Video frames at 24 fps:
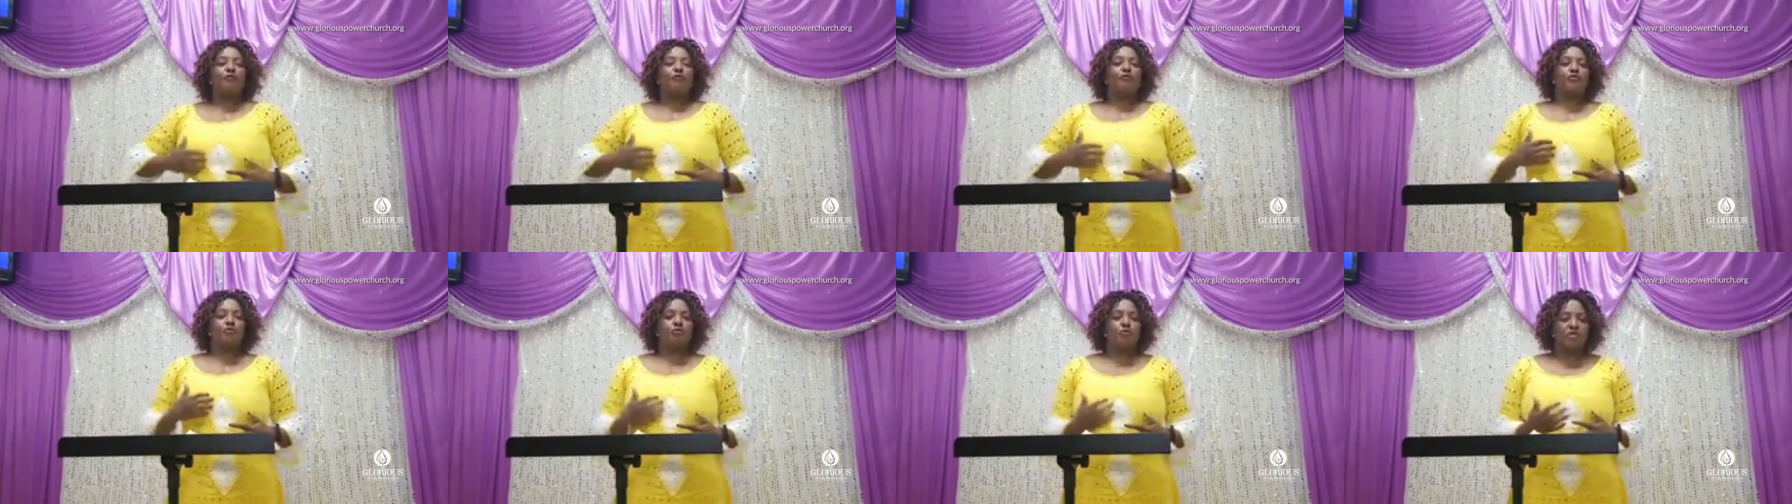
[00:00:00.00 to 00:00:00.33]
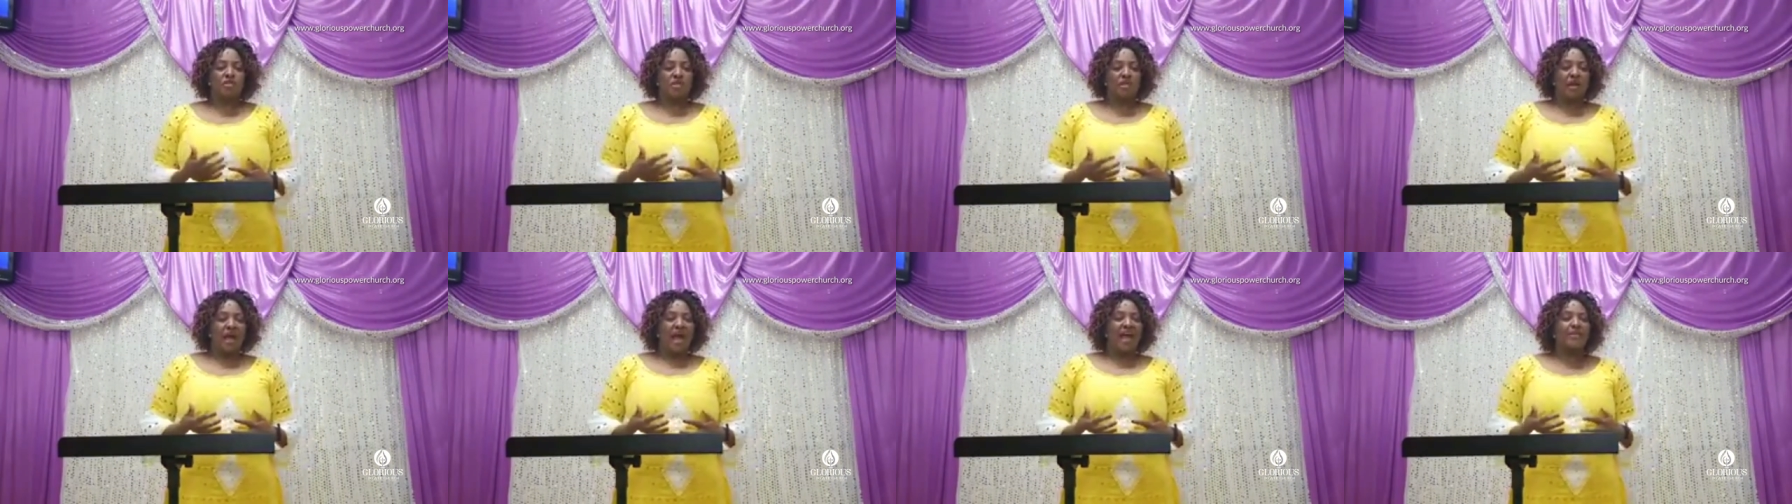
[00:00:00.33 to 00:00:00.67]
fruit.
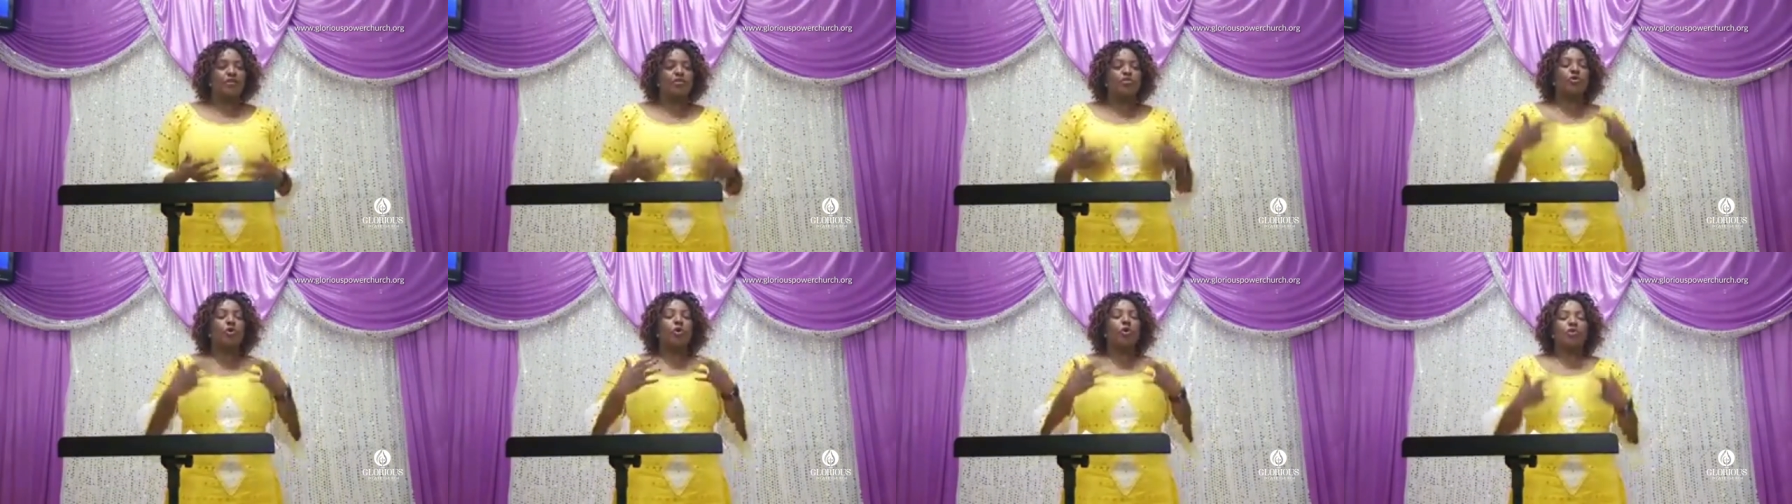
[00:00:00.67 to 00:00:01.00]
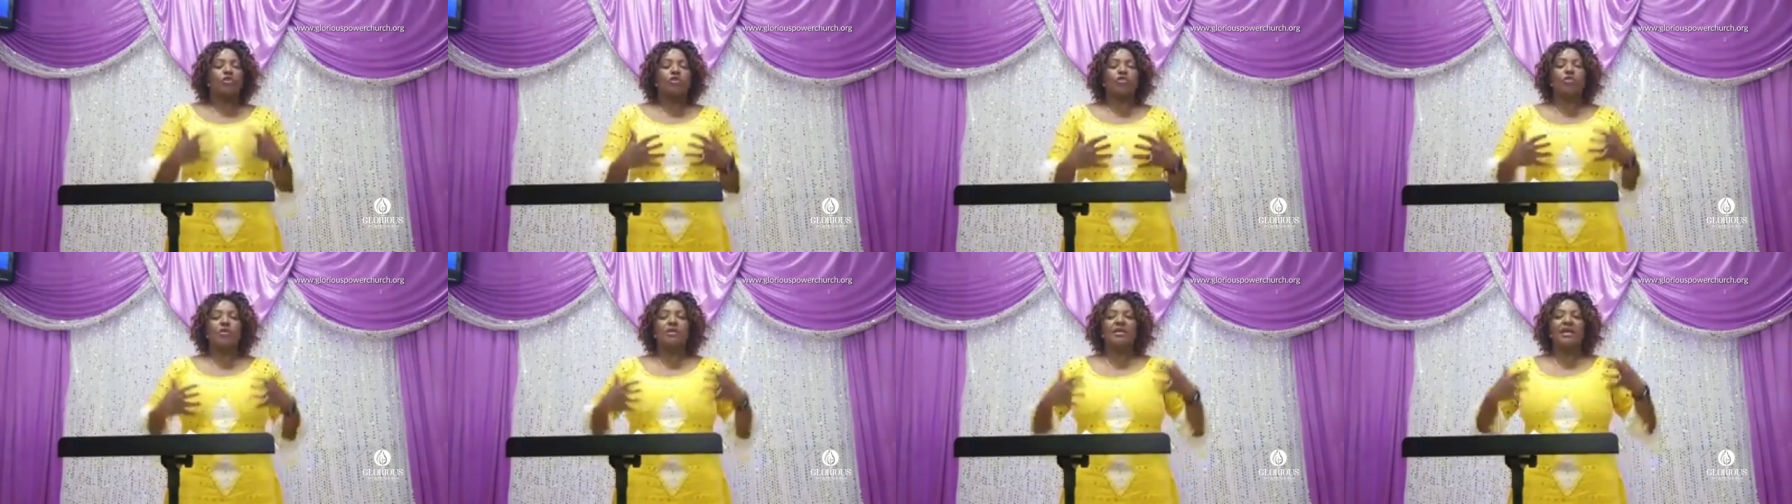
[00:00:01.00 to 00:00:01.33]
Mm -hmm. I mm-hmm.
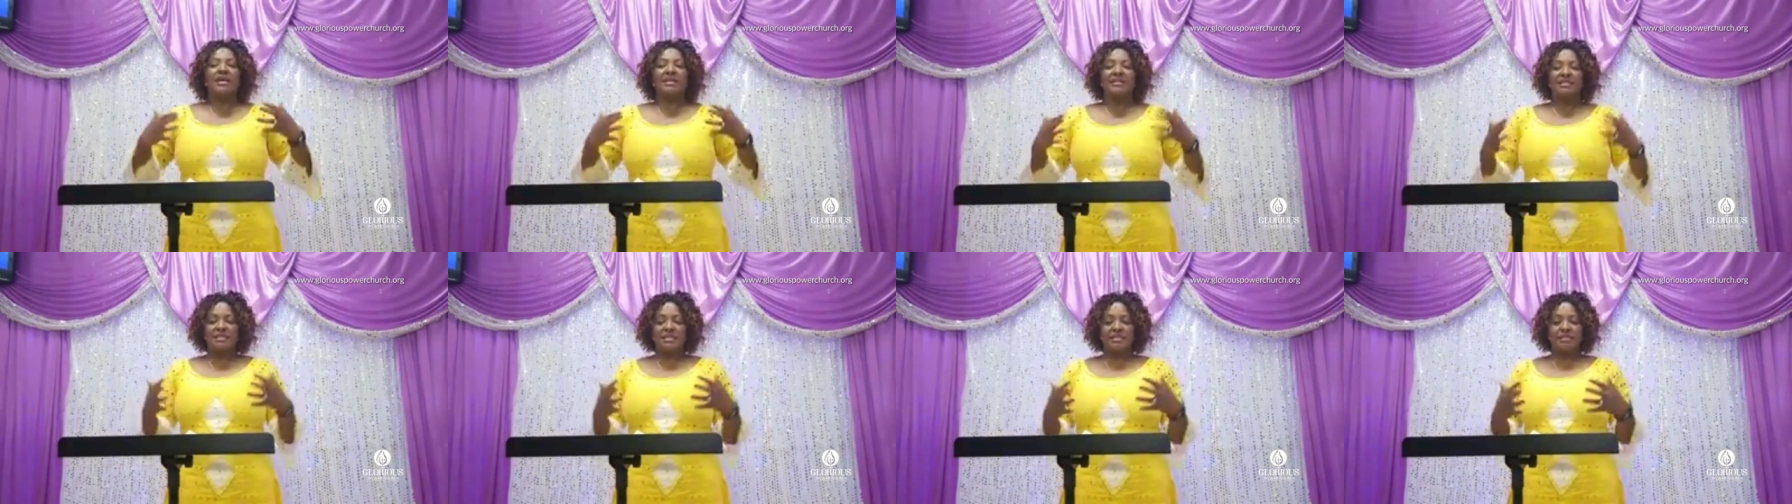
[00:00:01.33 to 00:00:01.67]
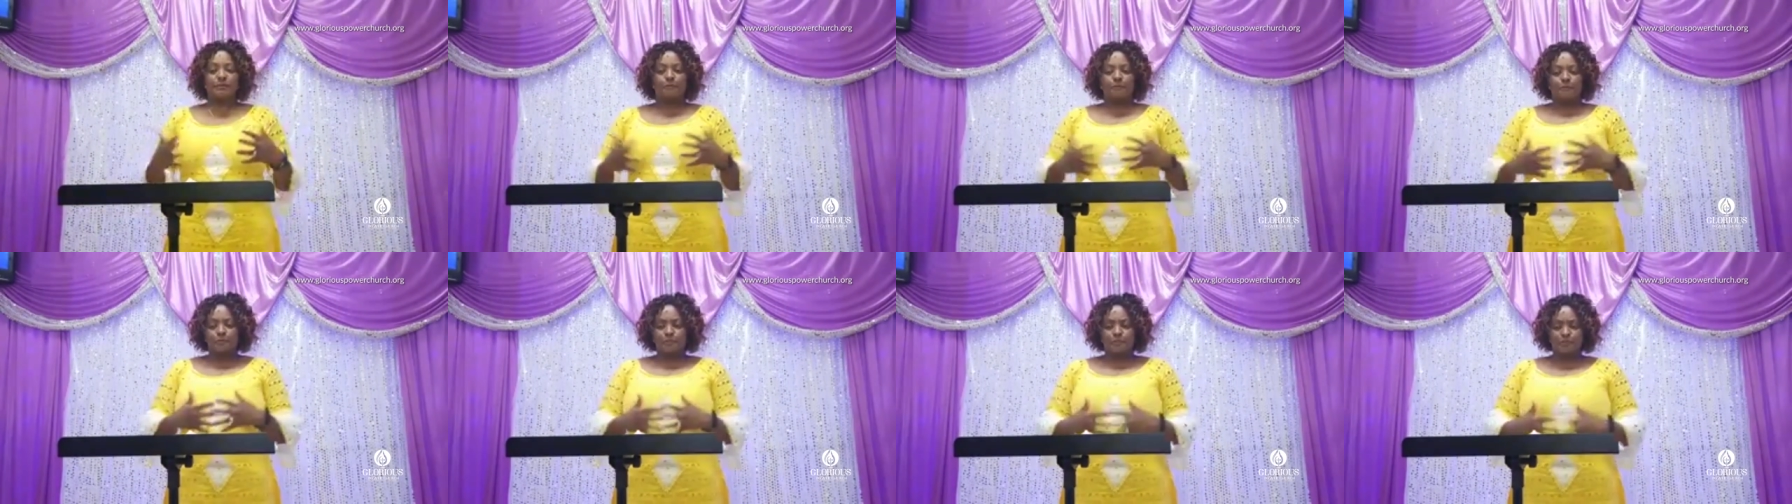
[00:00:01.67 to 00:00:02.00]
told you,
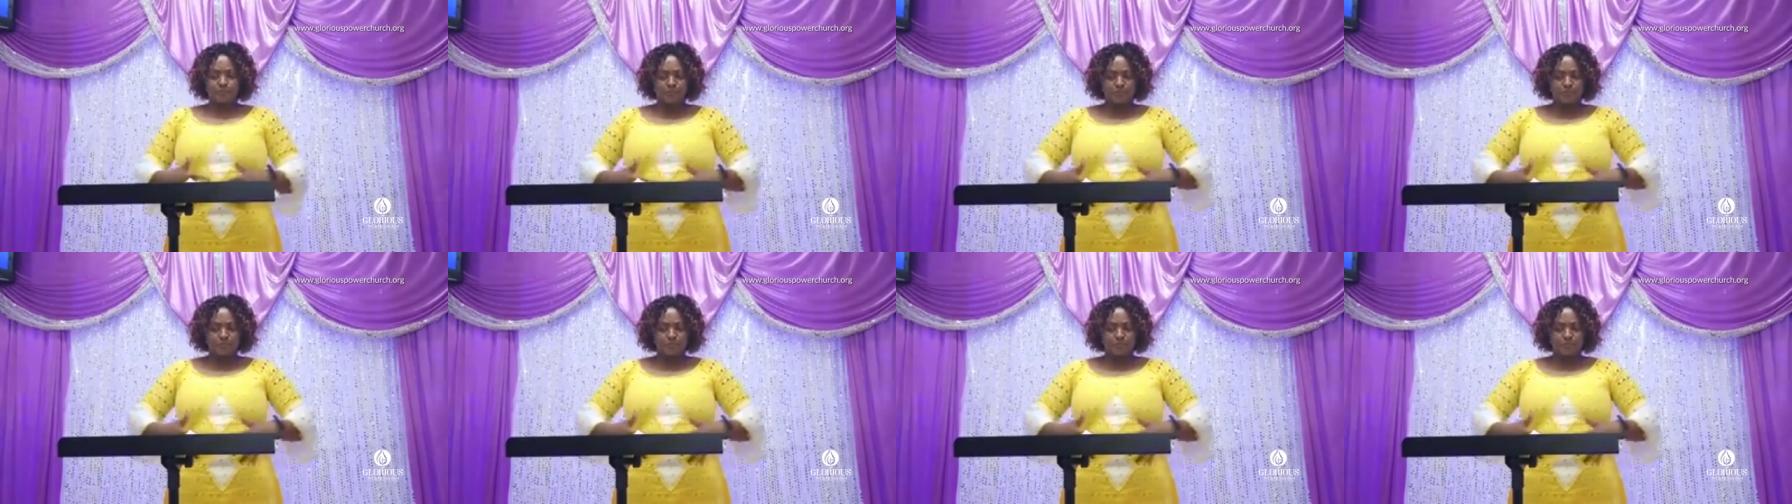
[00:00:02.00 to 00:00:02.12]
ladies,